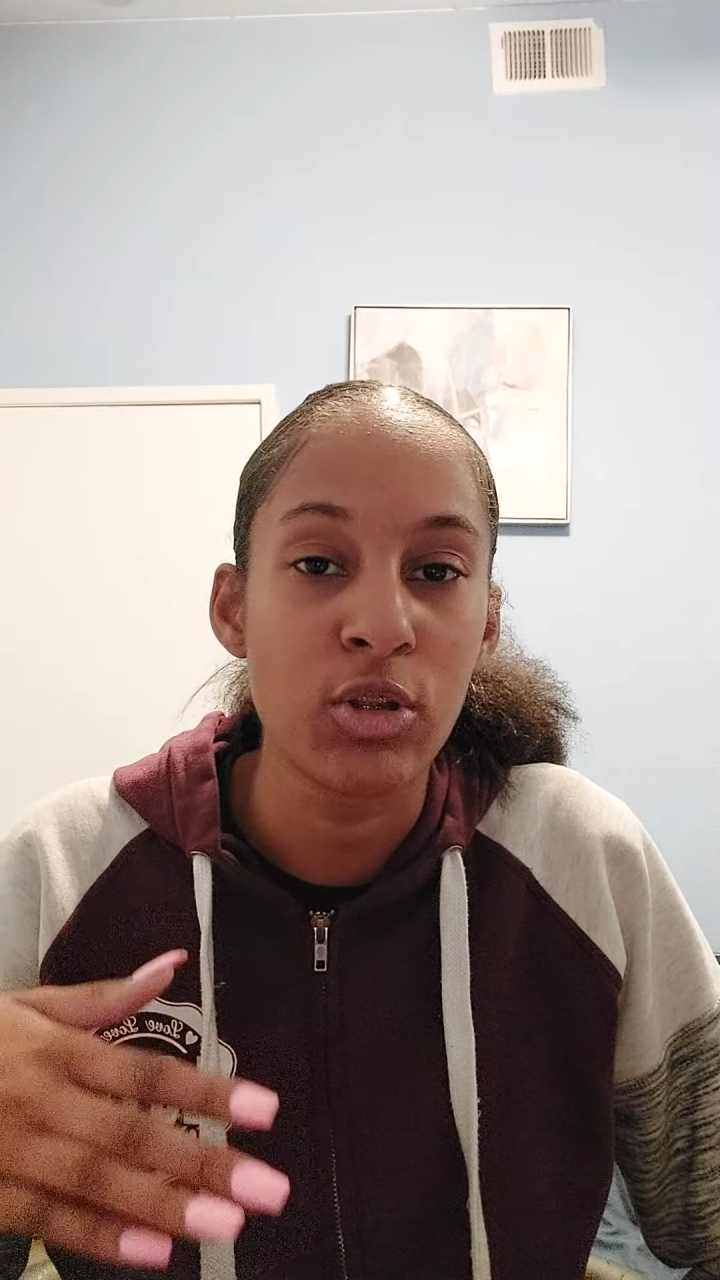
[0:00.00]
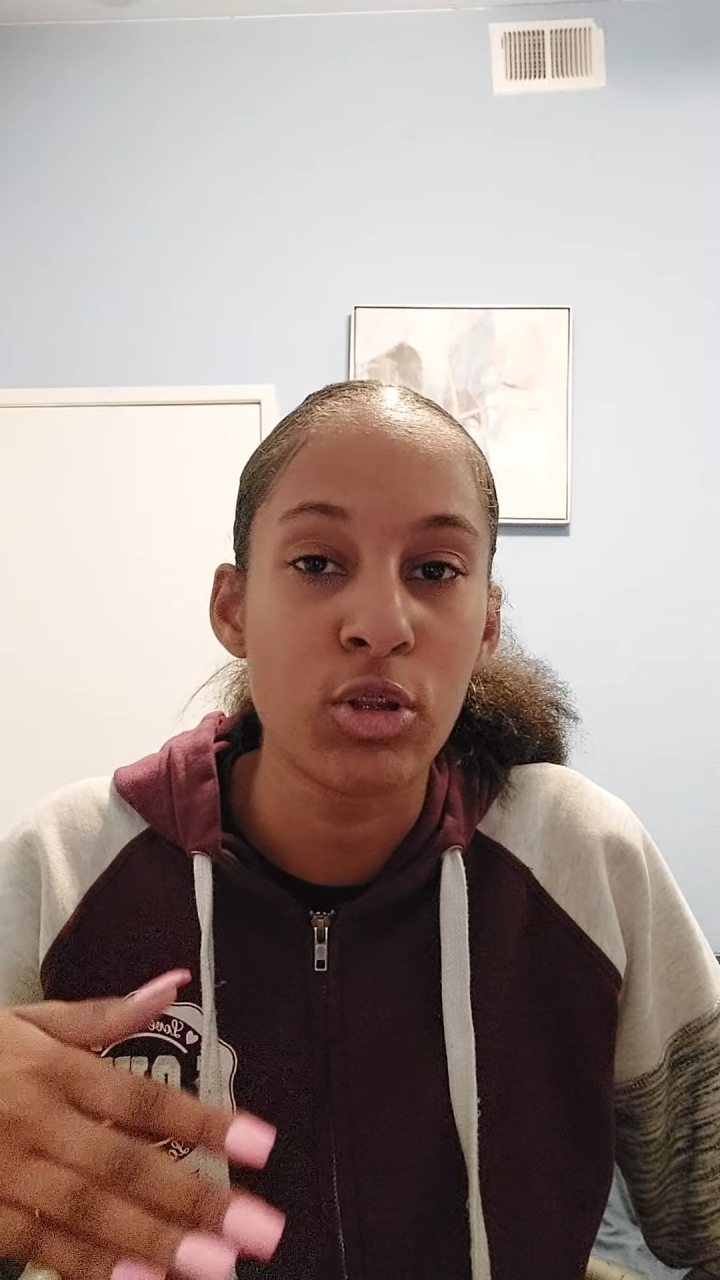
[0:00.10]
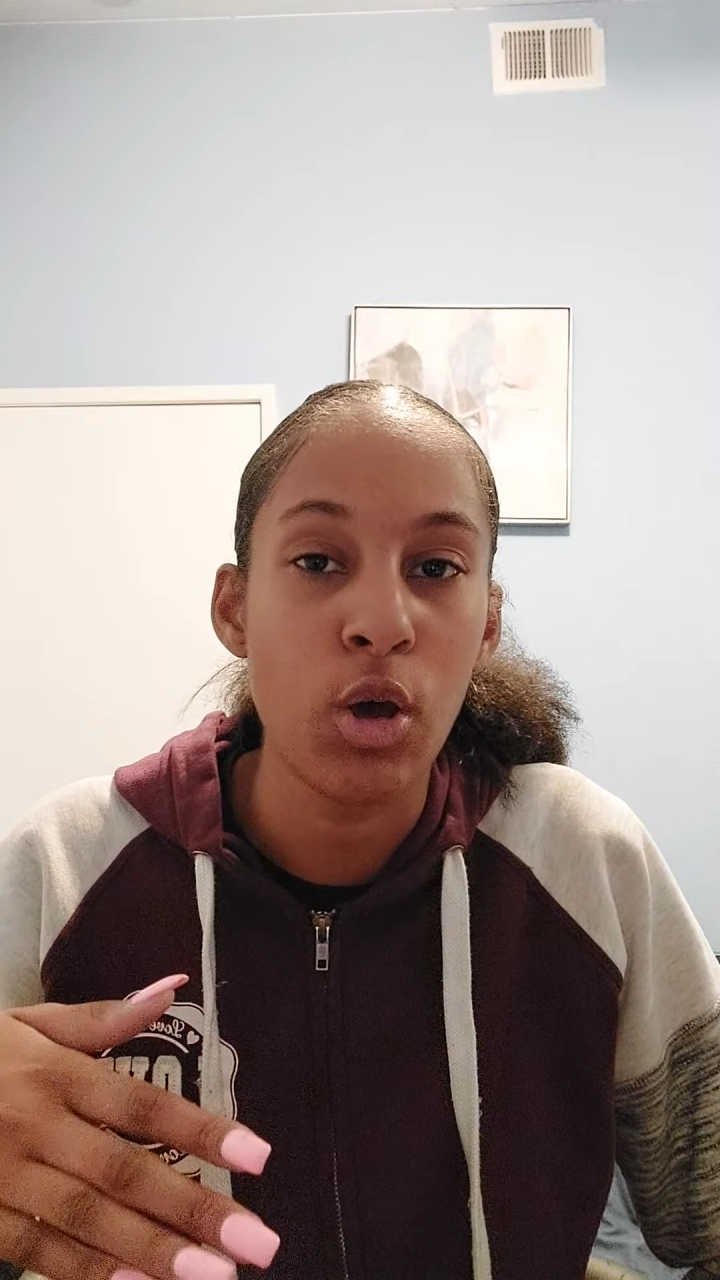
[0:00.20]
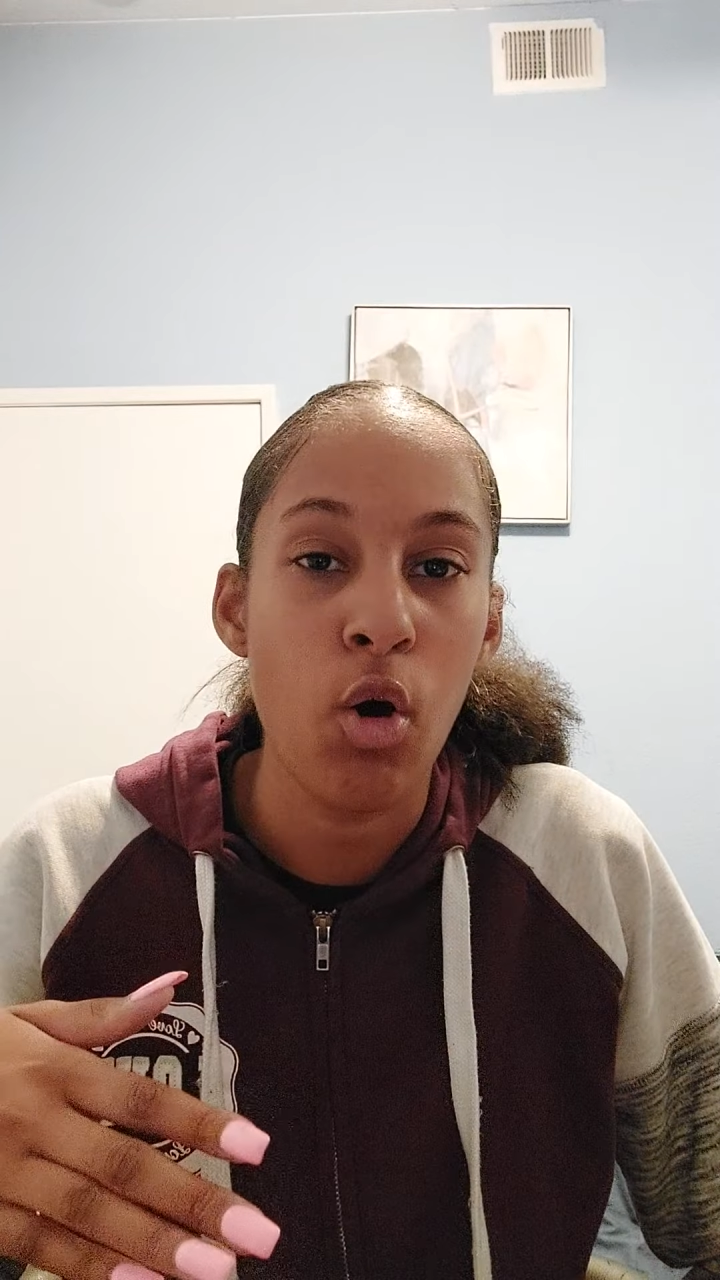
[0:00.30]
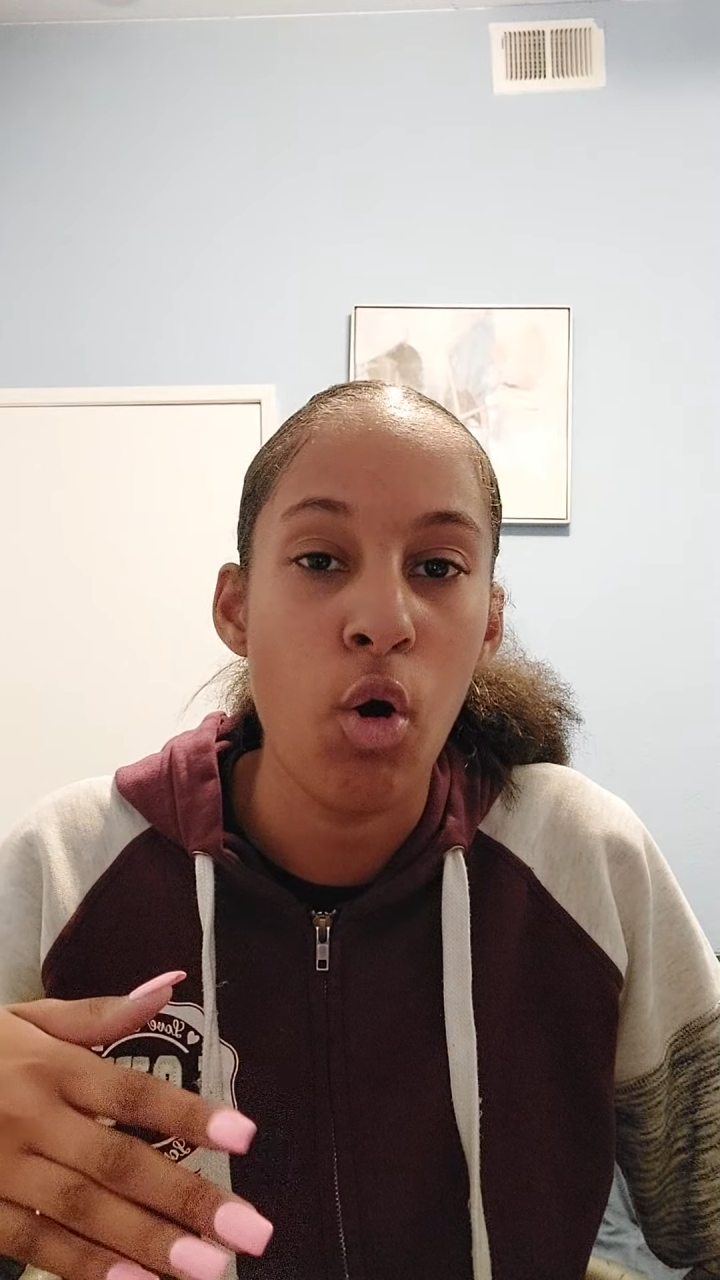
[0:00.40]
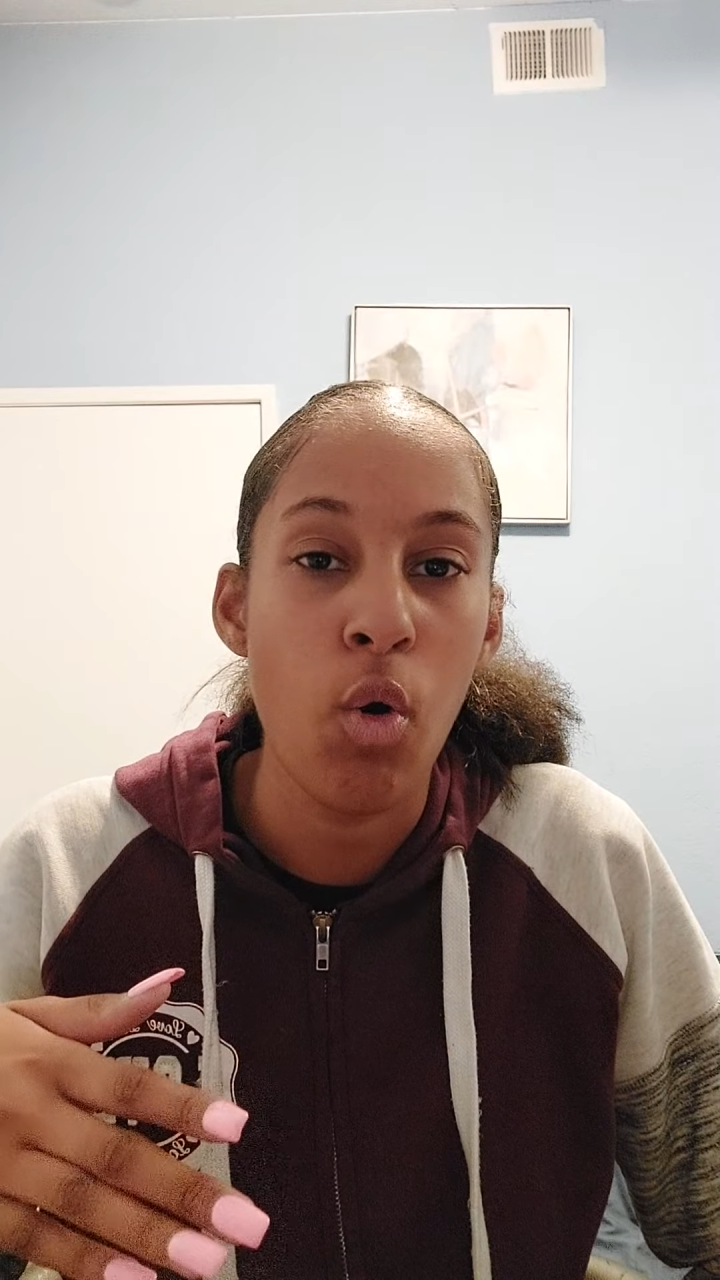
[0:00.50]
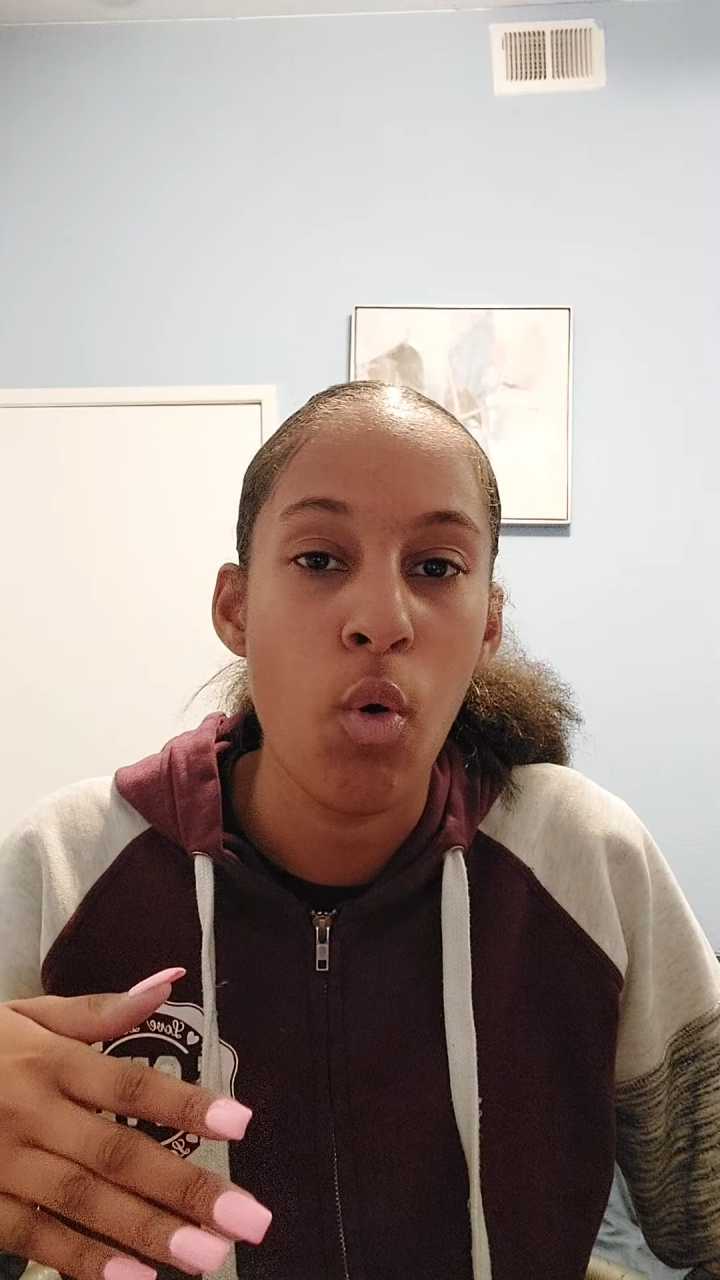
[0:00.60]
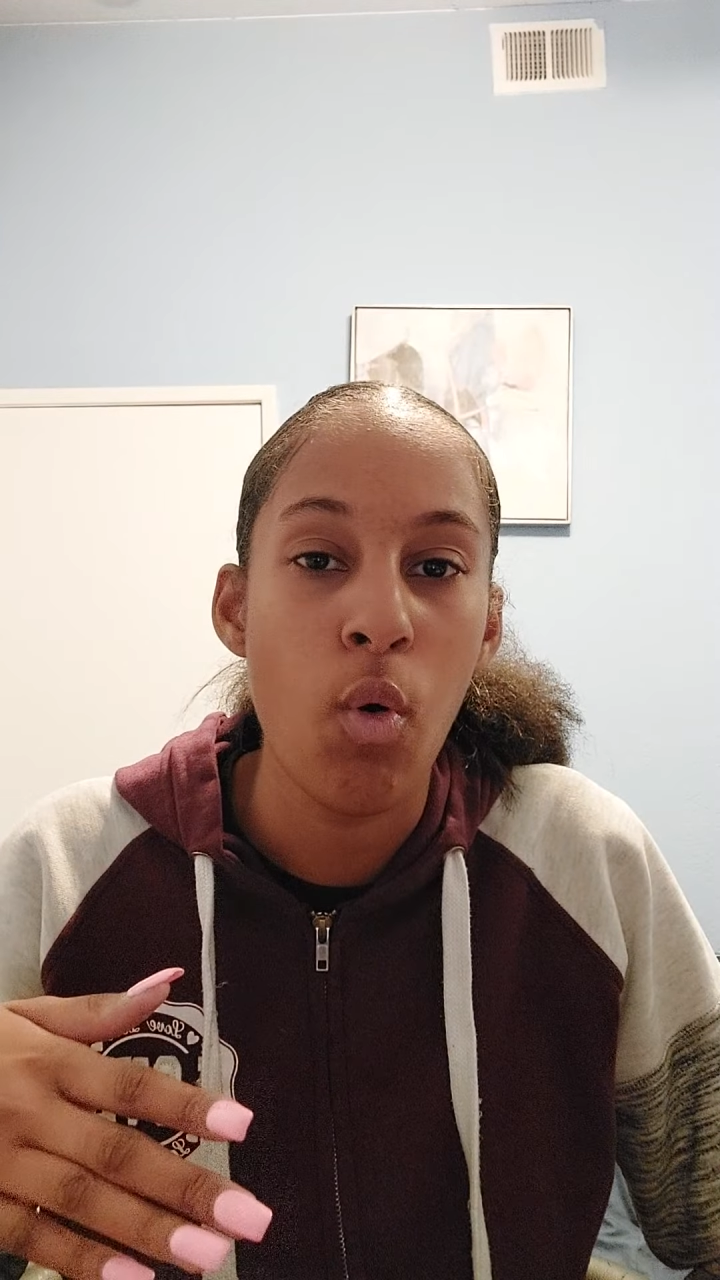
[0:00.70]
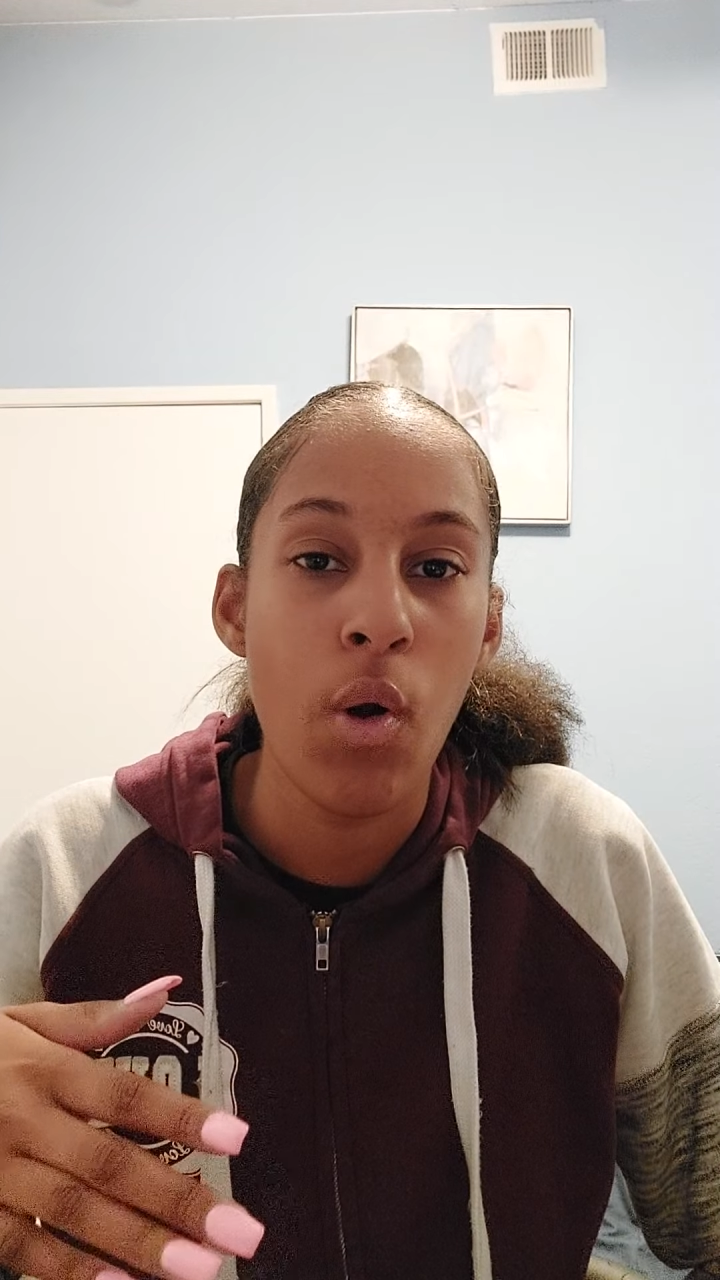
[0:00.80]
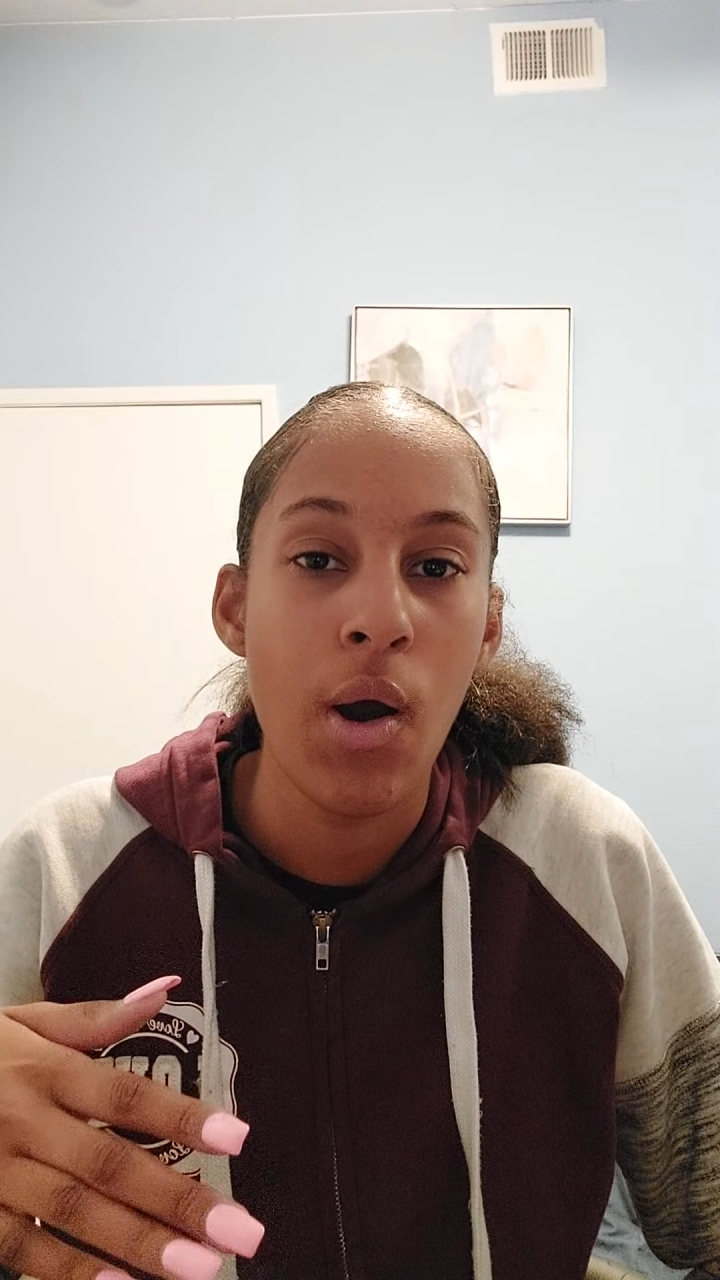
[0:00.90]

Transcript: so